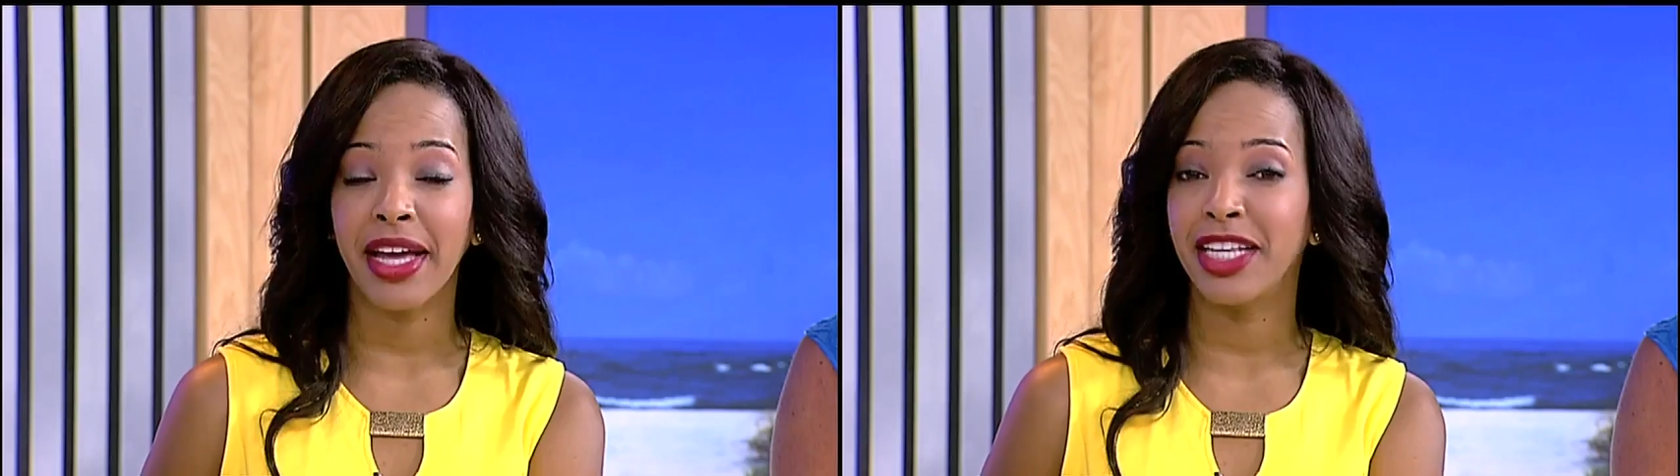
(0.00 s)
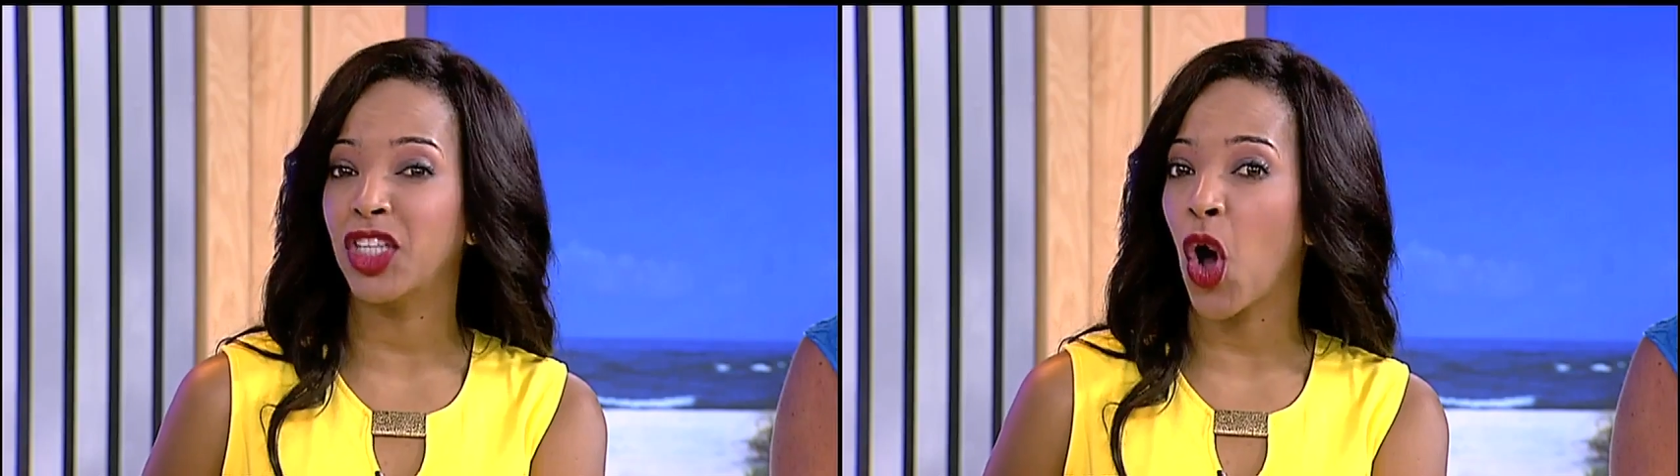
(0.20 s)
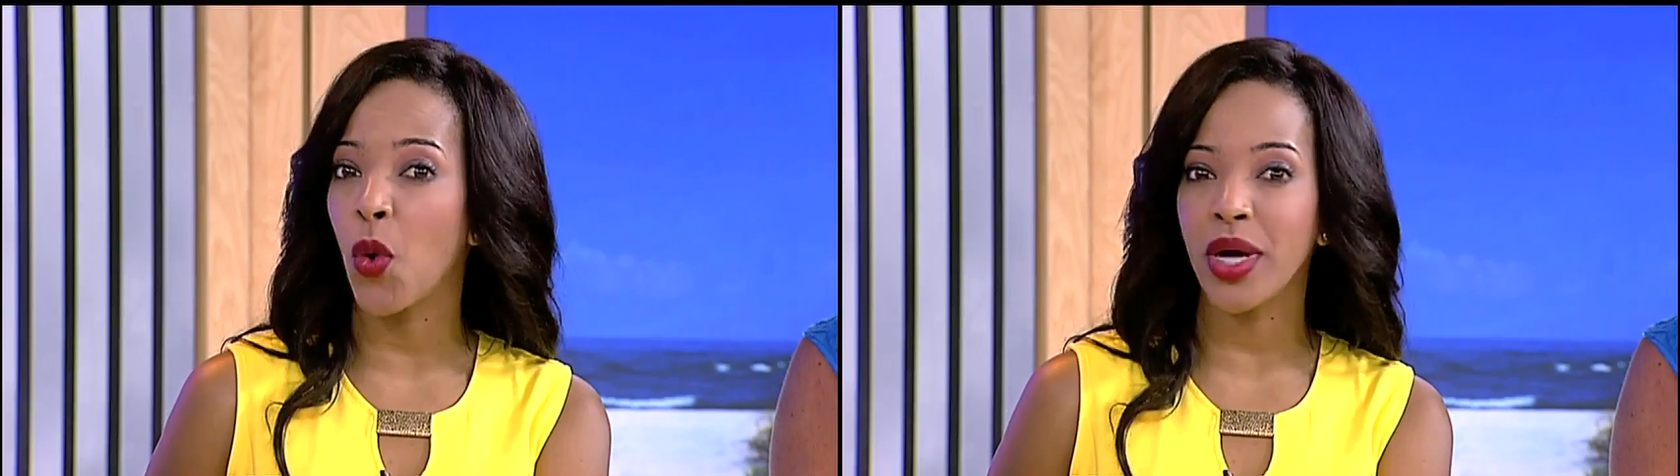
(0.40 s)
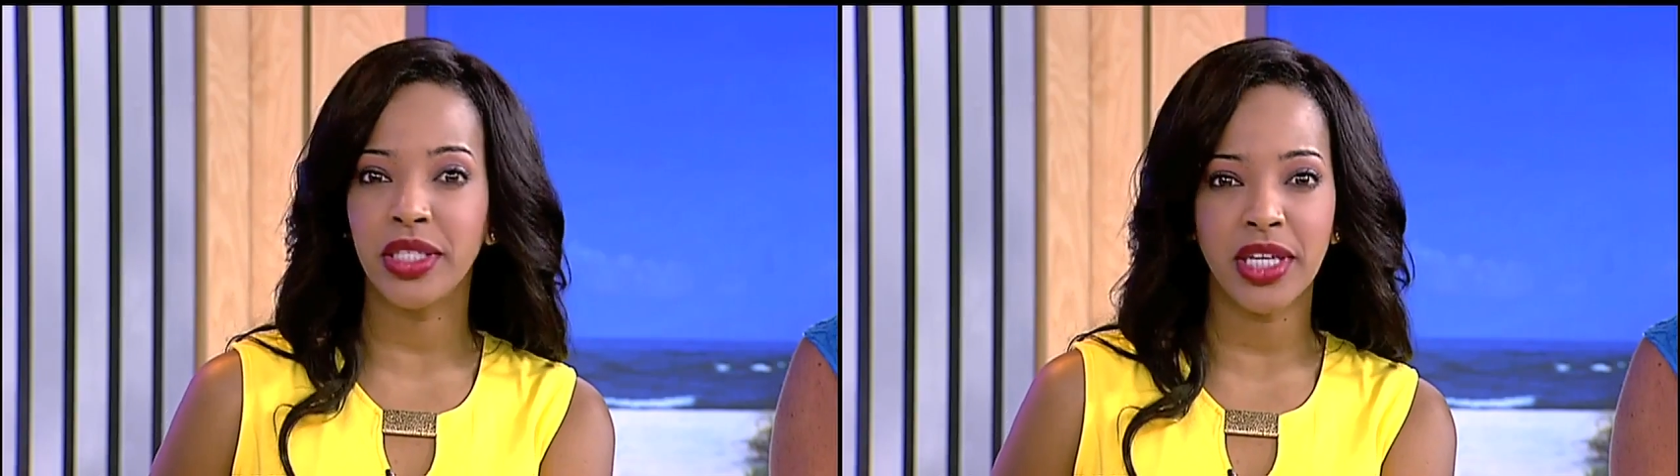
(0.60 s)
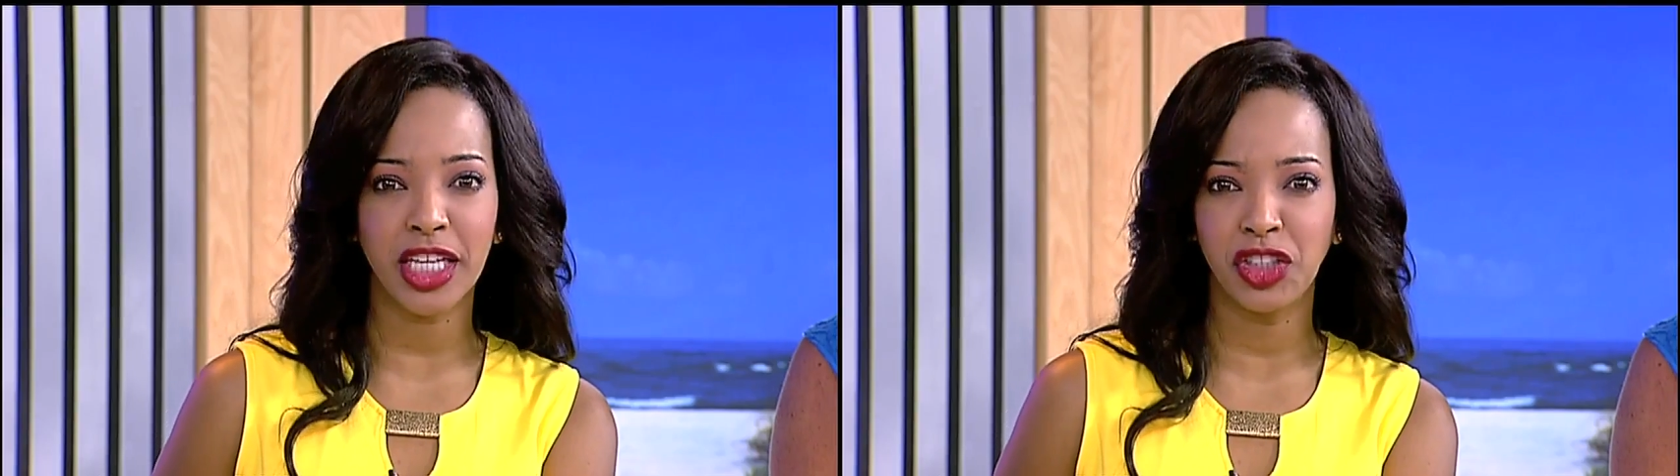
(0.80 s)
It's
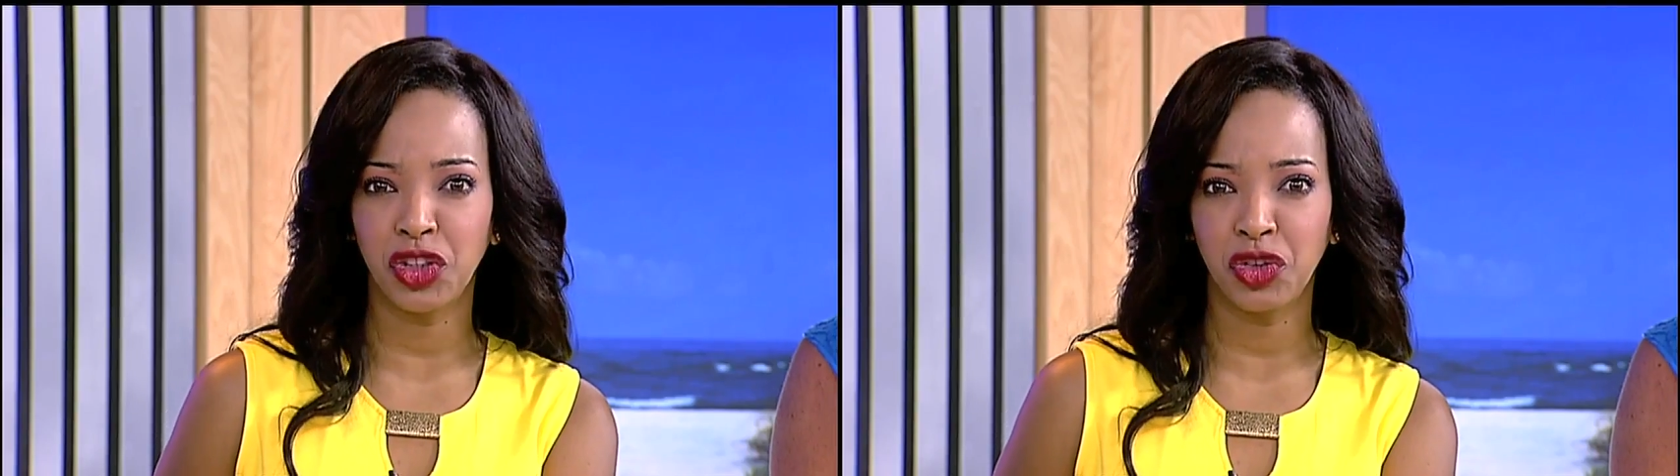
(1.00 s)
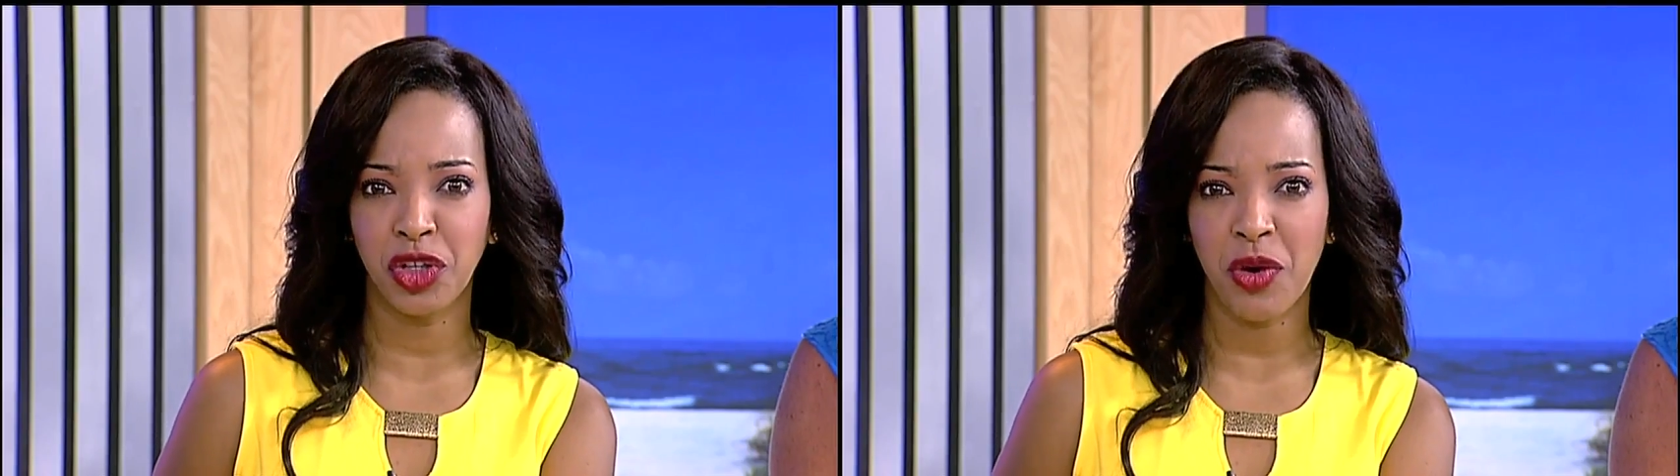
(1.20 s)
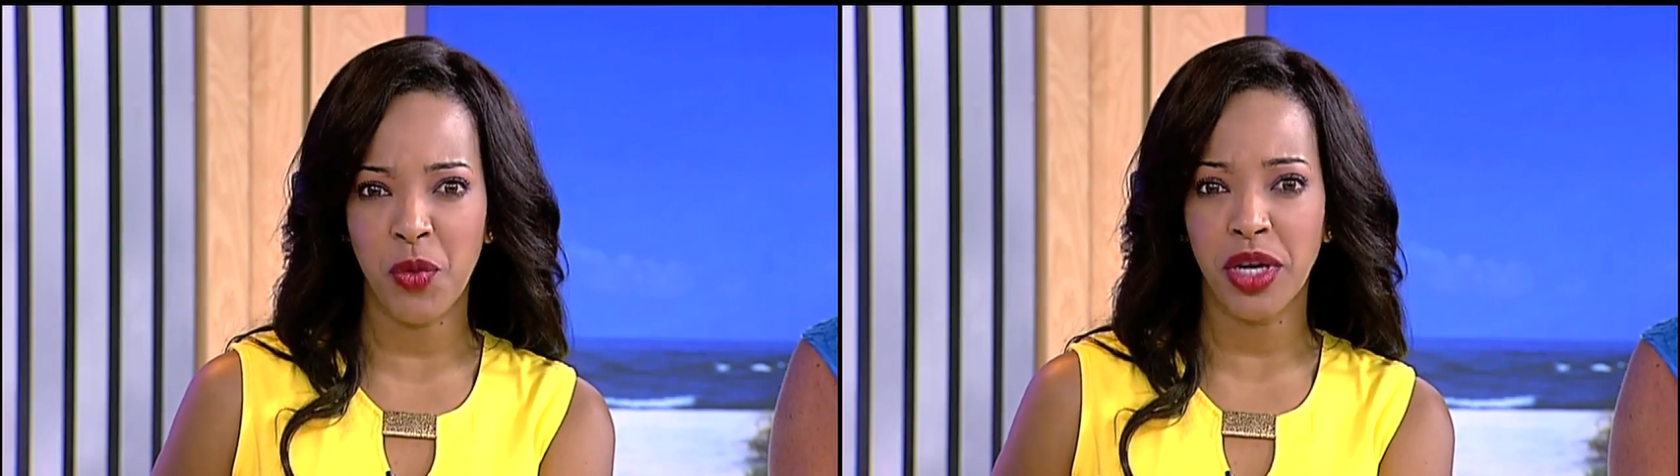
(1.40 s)
always nice to dream